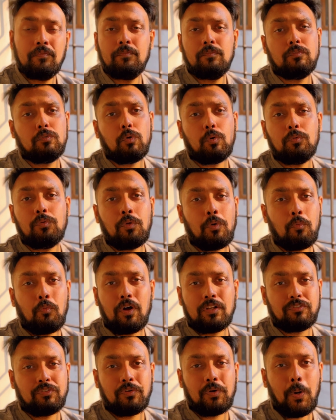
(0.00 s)
don't know
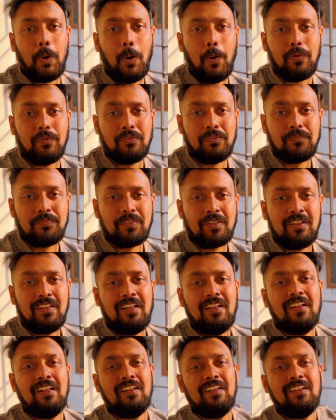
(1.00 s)
what to call.
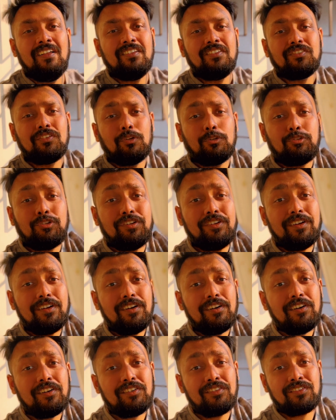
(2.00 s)
So
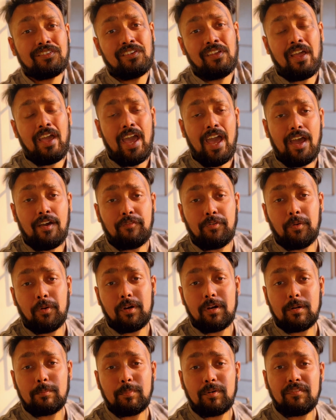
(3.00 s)
cheers, have your
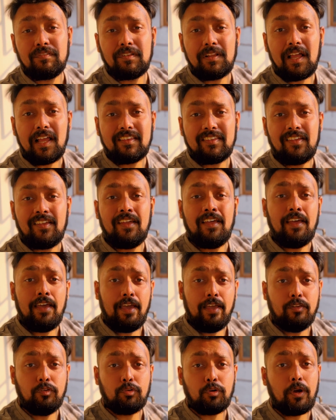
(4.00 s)
cup of latte,
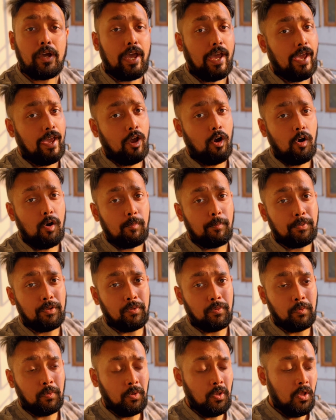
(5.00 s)
enjoy. I hope
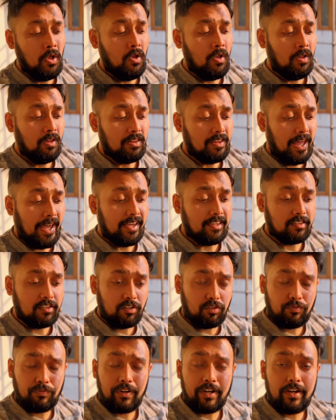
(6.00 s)
you liked
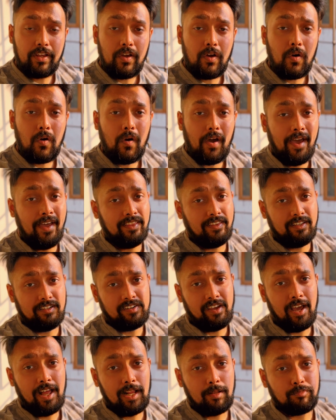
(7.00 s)
this video and
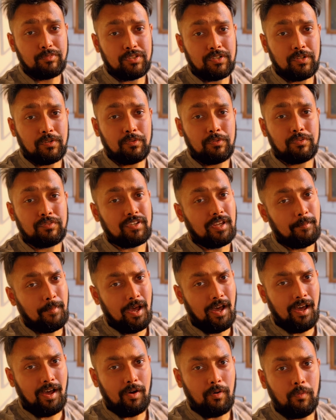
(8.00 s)
it helped you
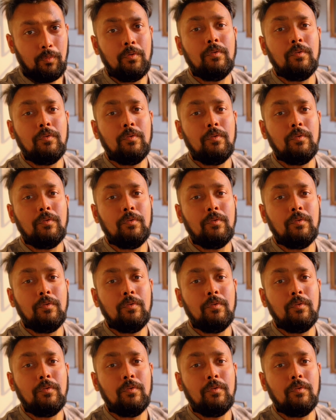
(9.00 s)
somehow.